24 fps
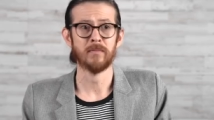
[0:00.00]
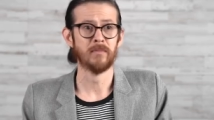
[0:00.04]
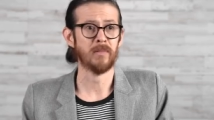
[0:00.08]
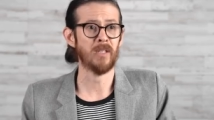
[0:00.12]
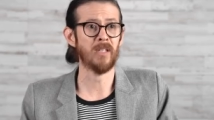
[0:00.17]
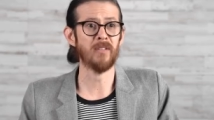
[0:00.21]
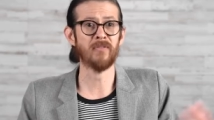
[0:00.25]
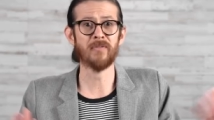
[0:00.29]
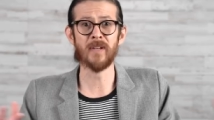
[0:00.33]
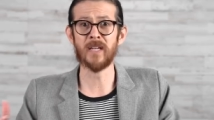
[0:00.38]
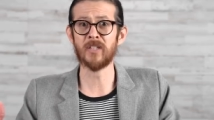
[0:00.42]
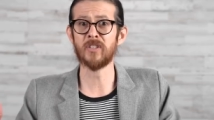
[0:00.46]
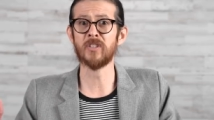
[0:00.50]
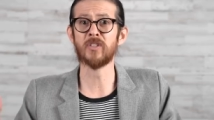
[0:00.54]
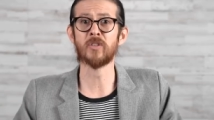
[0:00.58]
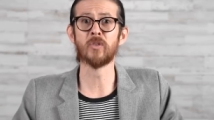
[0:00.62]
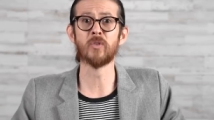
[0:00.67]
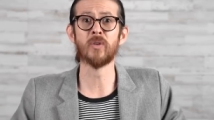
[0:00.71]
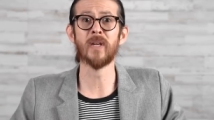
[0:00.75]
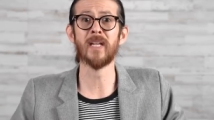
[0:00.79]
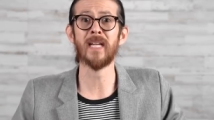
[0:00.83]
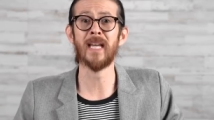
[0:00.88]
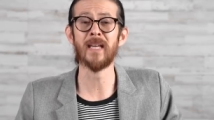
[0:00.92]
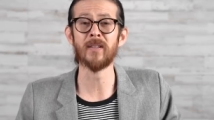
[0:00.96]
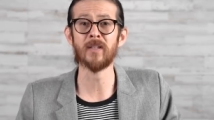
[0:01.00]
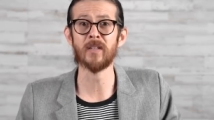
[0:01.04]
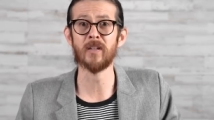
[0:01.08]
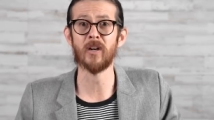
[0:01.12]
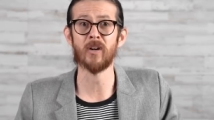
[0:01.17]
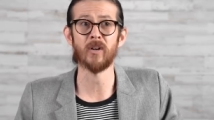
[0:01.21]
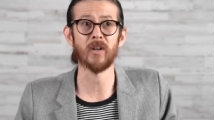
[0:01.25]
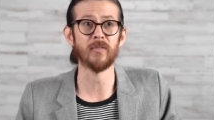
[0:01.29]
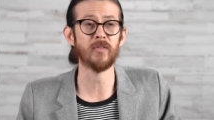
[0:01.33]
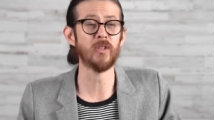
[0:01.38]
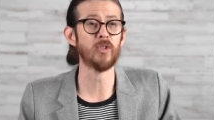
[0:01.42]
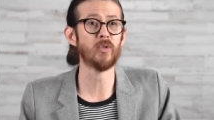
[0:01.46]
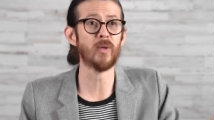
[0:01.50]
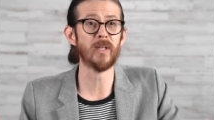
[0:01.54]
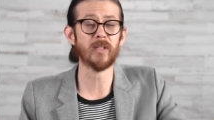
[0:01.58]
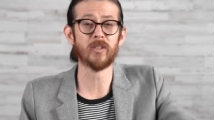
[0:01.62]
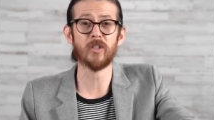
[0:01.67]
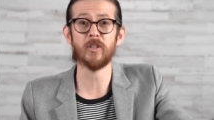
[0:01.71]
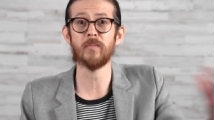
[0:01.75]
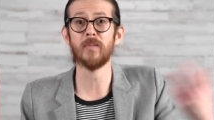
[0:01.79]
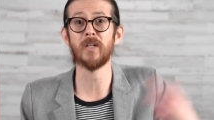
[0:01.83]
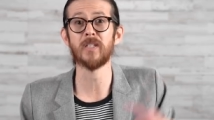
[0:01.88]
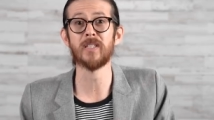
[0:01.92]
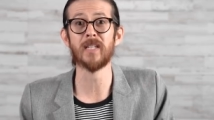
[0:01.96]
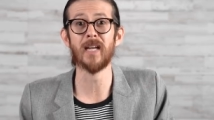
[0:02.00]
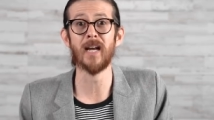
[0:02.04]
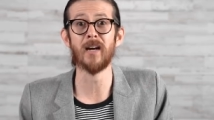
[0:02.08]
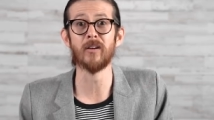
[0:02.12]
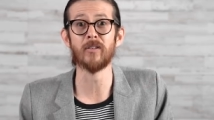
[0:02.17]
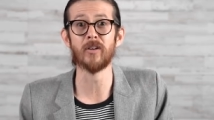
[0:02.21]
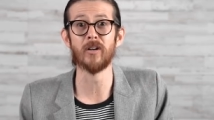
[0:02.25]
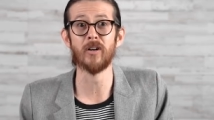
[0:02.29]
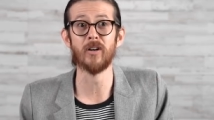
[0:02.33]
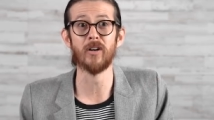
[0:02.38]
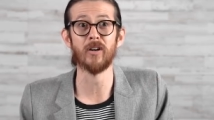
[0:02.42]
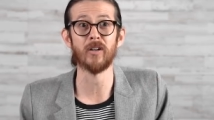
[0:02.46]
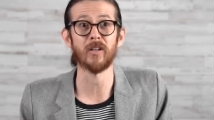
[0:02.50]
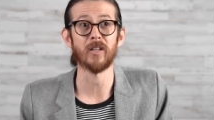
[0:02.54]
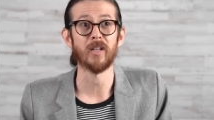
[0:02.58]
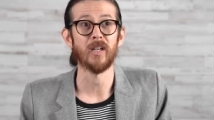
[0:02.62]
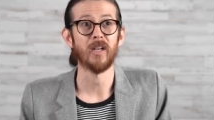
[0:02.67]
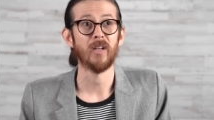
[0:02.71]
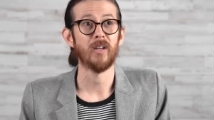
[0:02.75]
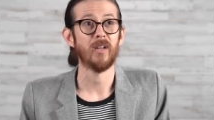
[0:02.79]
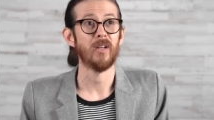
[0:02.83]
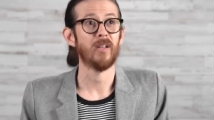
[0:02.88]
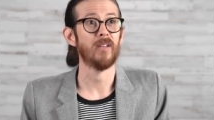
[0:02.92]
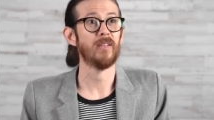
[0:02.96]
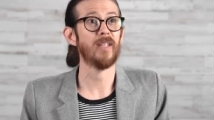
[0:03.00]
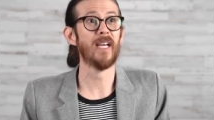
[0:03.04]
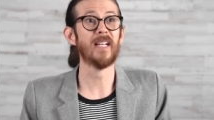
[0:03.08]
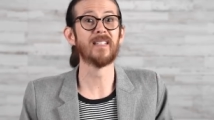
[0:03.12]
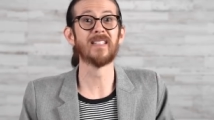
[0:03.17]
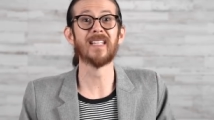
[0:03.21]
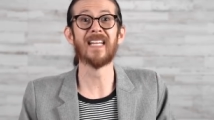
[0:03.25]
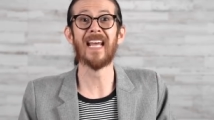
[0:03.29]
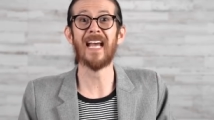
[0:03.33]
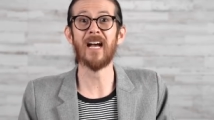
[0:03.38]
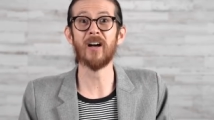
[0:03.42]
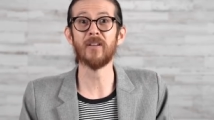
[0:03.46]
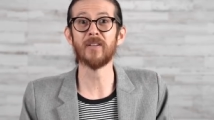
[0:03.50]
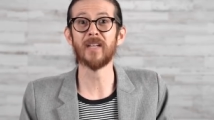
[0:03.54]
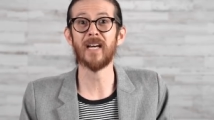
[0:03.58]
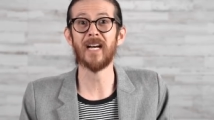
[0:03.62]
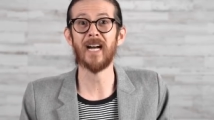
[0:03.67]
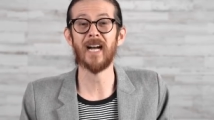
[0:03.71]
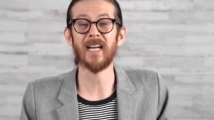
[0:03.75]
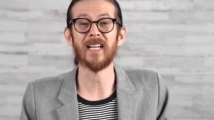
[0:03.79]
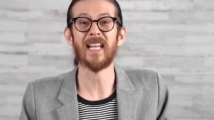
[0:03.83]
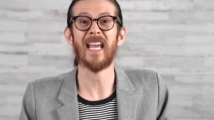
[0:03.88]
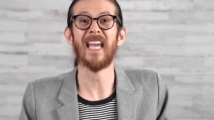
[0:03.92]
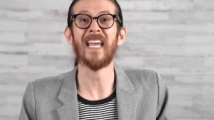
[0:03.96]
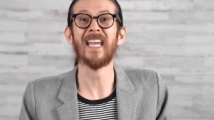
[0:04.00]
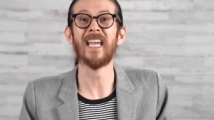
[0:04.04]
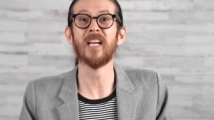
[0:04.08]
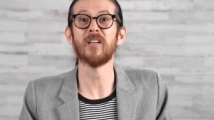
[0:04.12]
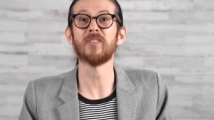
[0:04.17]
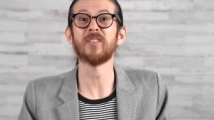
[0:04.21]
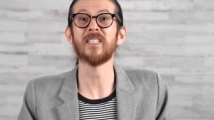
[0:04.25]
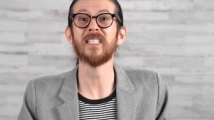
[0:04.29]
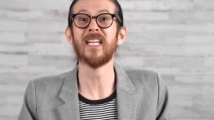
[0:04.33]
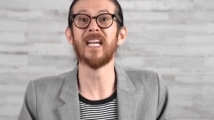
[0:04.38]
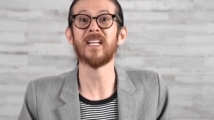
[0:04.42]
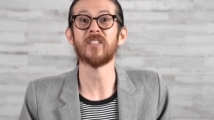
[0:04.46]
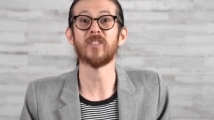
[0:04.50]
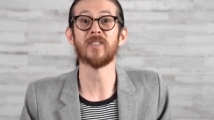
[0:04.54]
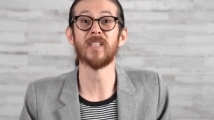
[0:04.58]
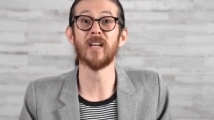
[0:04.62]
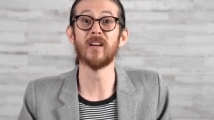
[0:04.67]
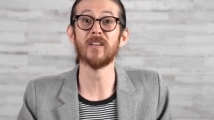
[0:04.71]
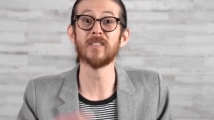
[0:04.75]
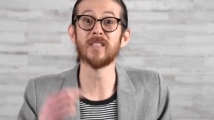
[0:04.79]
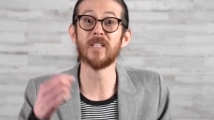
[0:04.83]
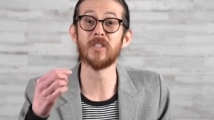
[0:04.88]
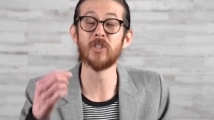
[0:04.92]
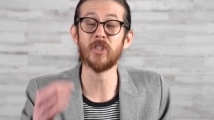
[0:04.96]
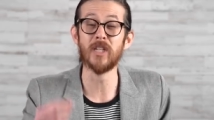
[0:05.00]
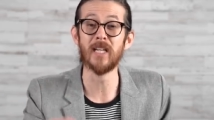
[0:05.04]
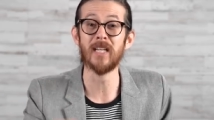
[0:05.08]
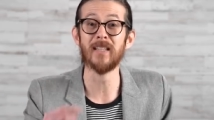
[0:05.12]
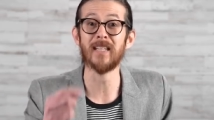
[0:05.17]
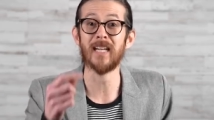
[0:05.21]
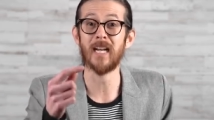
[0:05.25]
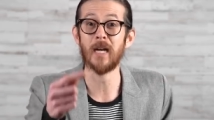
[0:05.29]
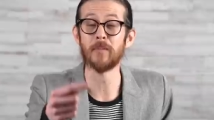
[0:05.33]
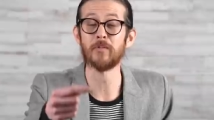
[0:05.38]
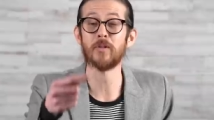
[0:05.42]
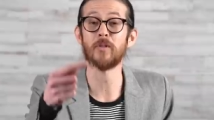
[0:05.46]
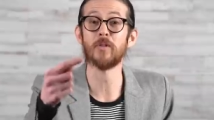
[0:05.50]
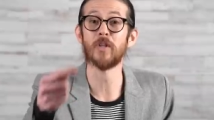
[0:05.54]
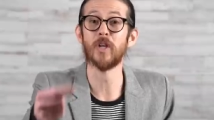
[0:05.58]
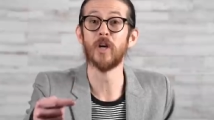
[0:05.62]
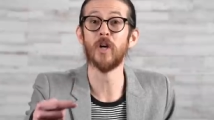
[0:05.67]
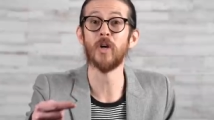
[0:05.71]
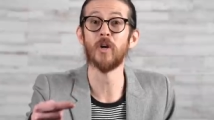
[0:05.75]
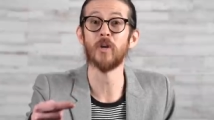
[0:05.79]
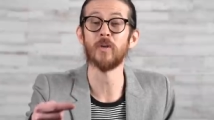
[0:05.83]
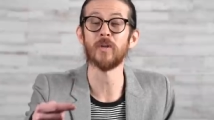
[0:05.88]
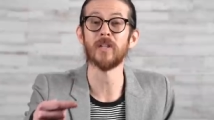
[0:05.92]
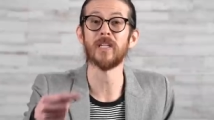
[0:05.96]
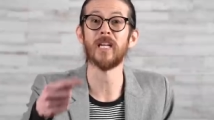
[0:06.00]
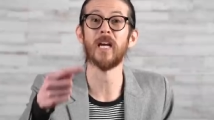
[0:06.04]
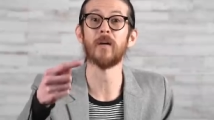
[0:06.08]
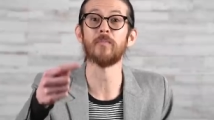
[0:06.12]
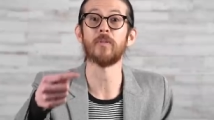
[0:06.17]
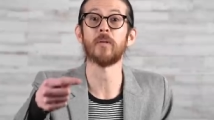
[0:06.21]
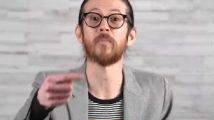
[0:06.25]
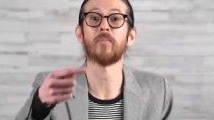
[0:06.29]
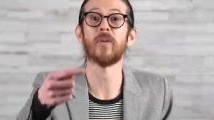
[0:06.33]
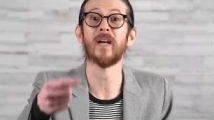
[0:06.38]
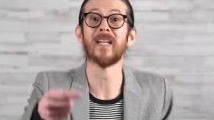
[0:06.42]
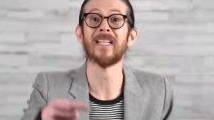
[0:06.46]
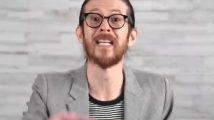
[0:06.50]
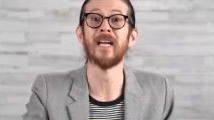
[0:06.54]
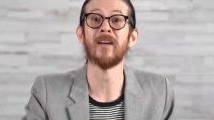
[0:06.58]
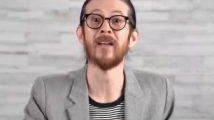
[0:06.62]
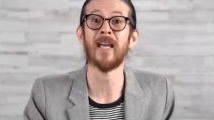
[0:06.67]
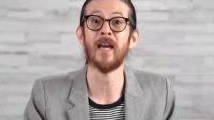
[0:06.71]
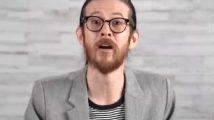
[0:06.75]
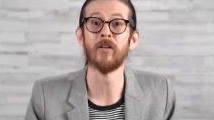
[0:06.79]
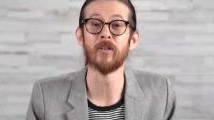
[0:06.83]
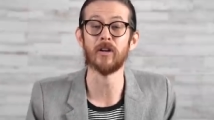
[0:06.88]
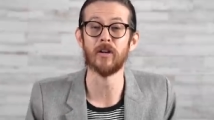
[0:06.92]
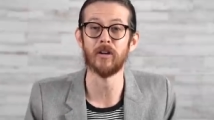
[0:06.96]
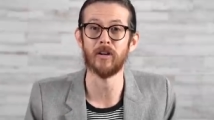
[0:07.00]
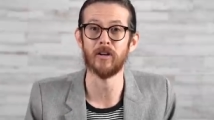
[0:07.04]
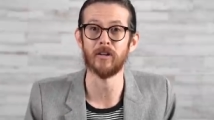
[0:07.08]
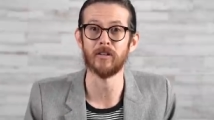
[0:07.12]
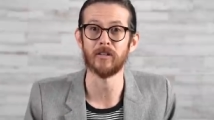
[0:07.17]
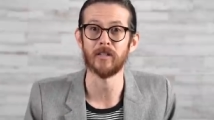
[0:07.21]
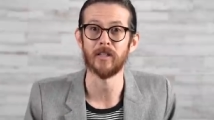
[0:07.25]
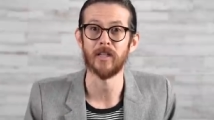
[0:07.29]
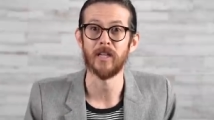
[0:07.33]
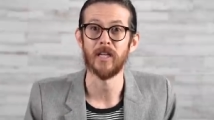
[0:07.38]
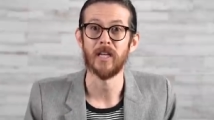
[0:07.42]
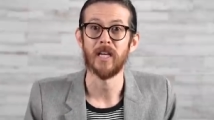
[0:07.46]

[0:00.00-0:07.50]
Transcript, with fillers: Infections create ethanol. If you drink too much alcohol, that's an aldehyde, ALDH. There is a gene that helps you code to help you break down alcohol.